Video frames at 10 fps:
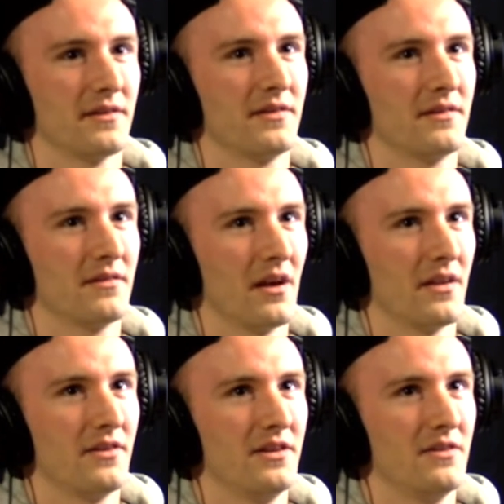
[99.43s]
at
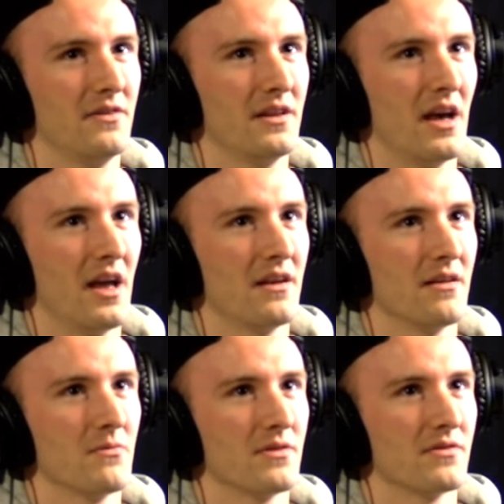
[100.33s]
CTV then.
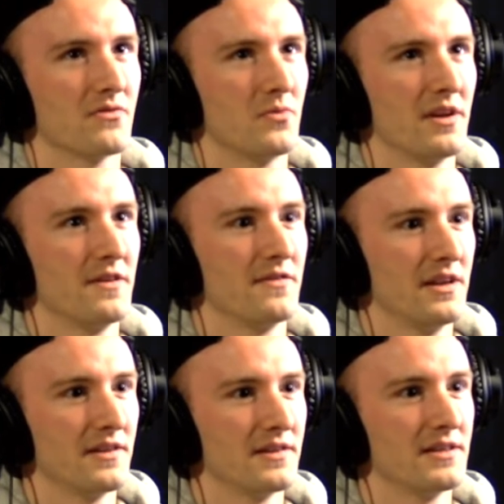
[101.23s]
It was
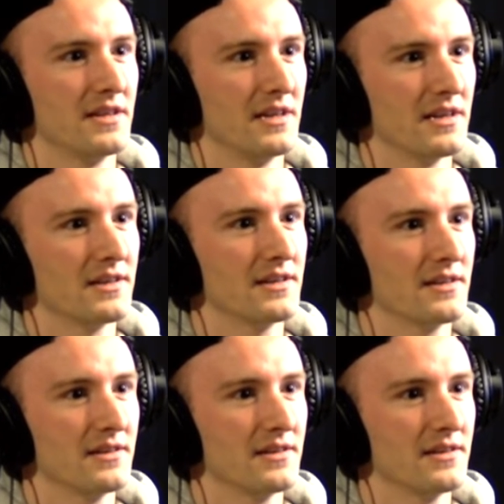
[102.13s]
2015, 16-ish.